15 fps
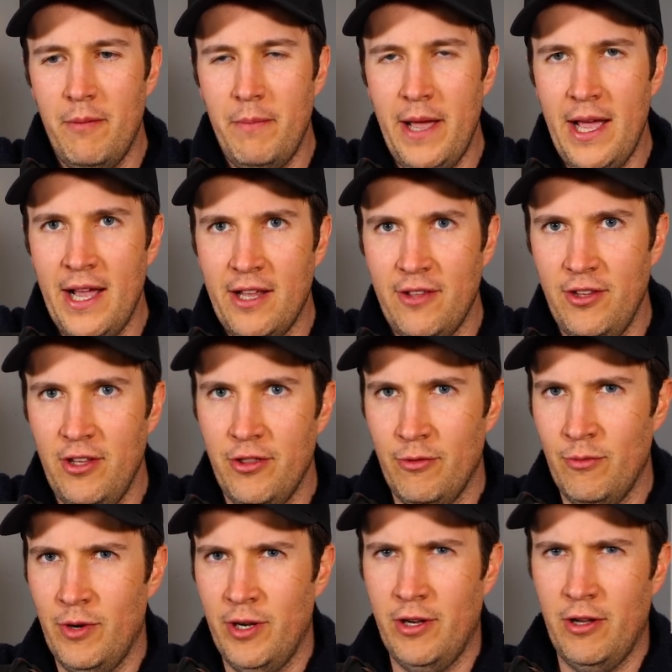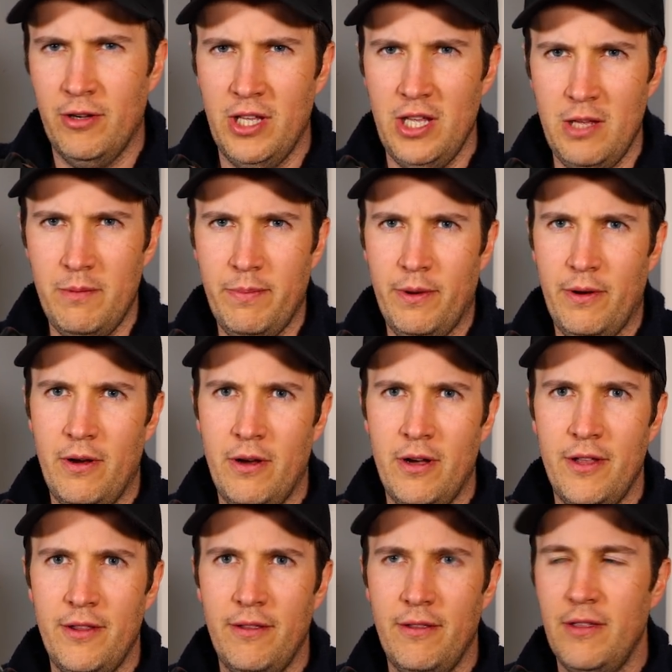pack, and the other one I'll keep
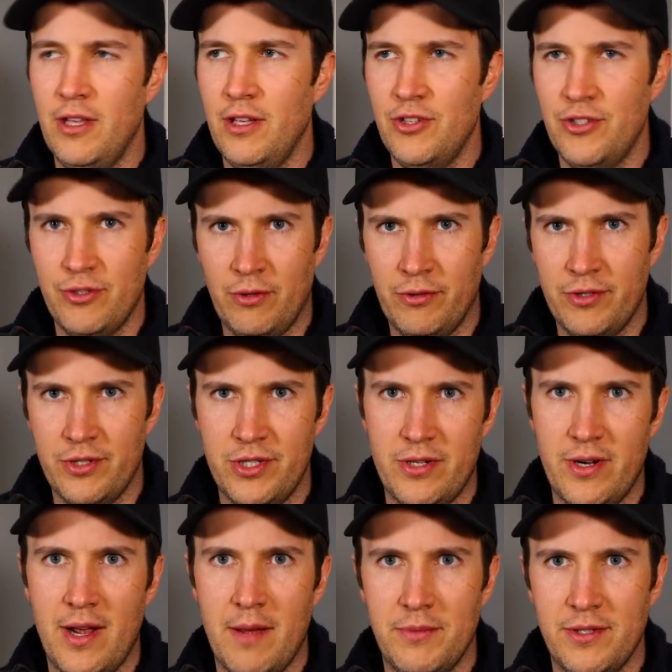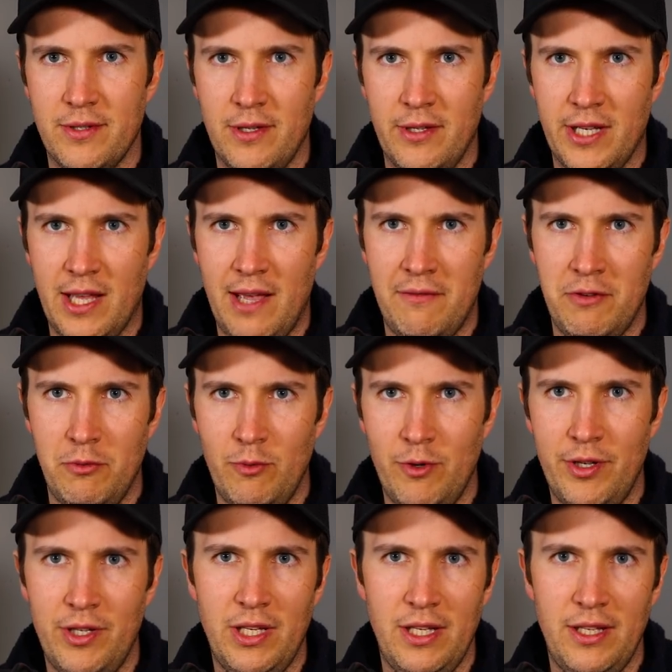on the shoulder strap. So I like having
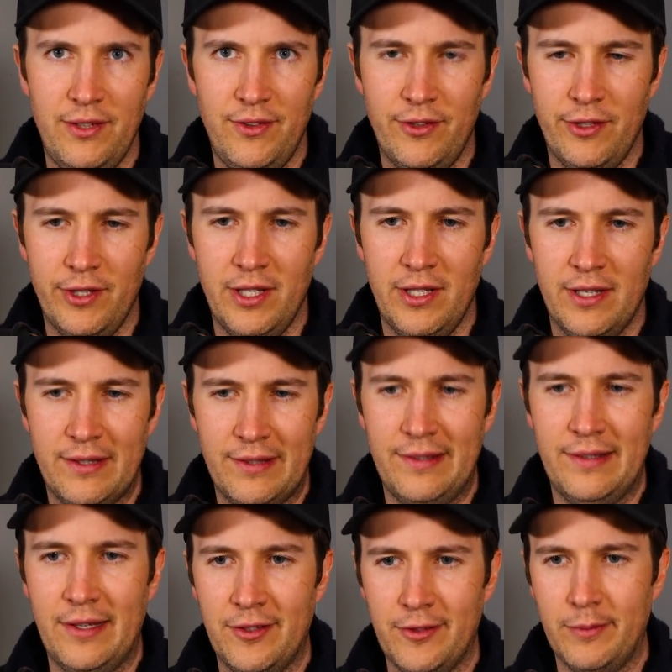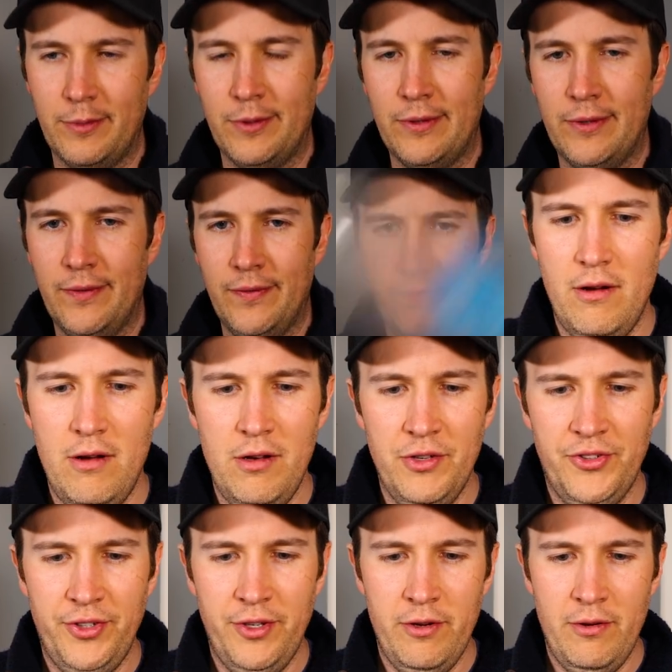one easily accessible.
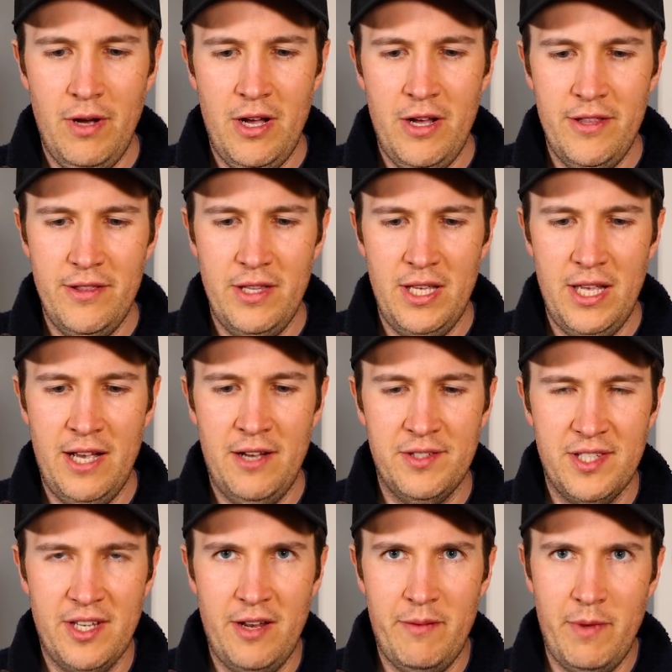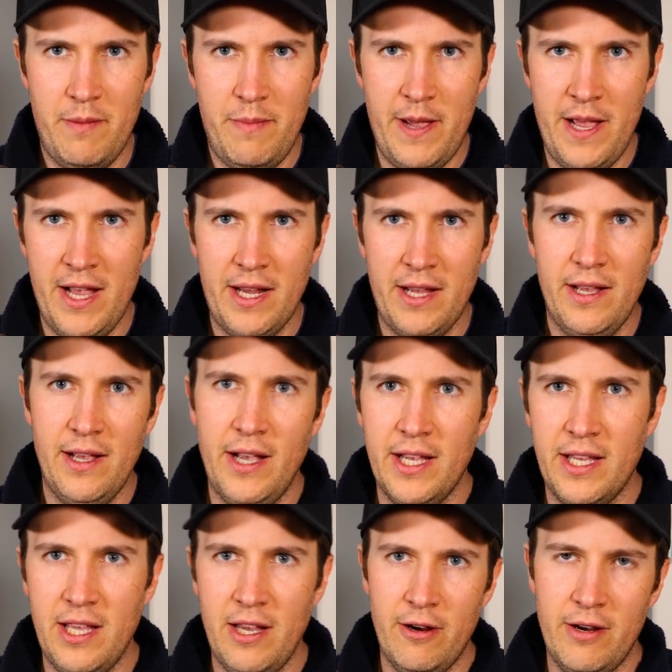Also on the outside of my pack, I
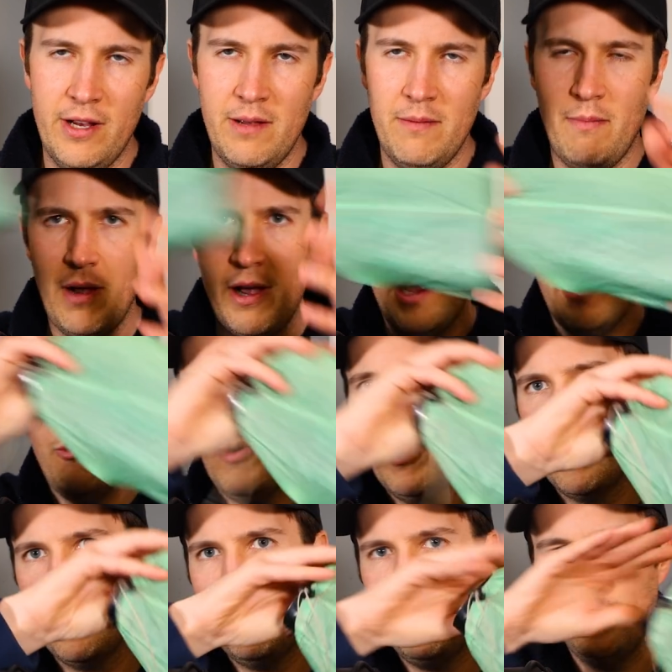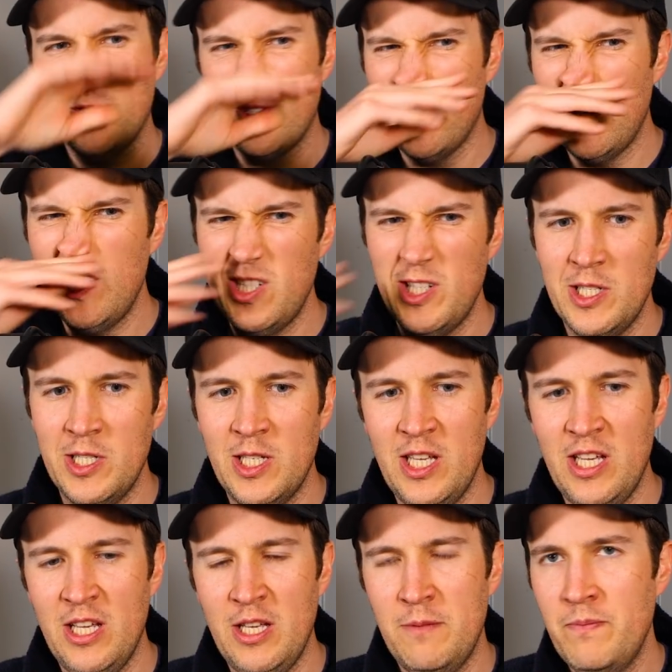carry my water filtration
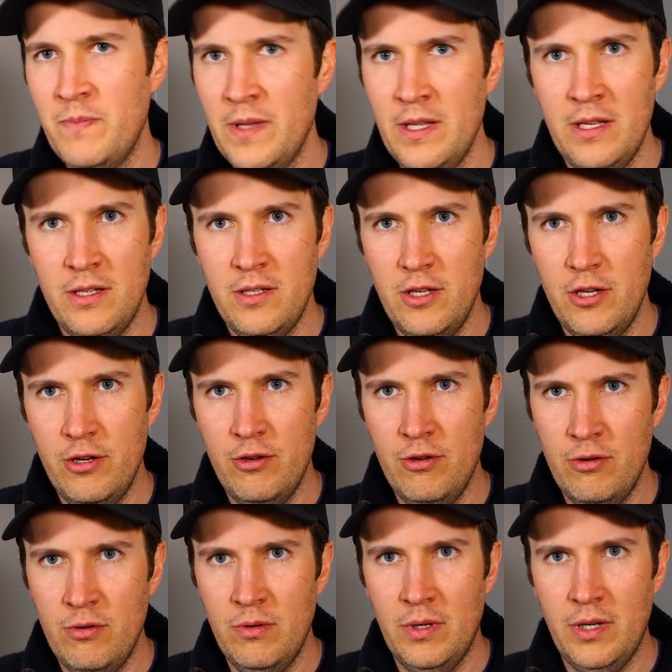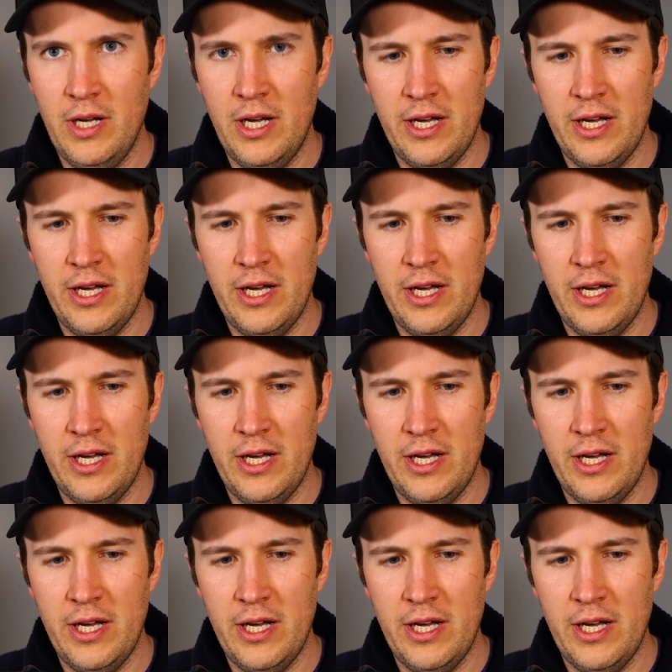kit. No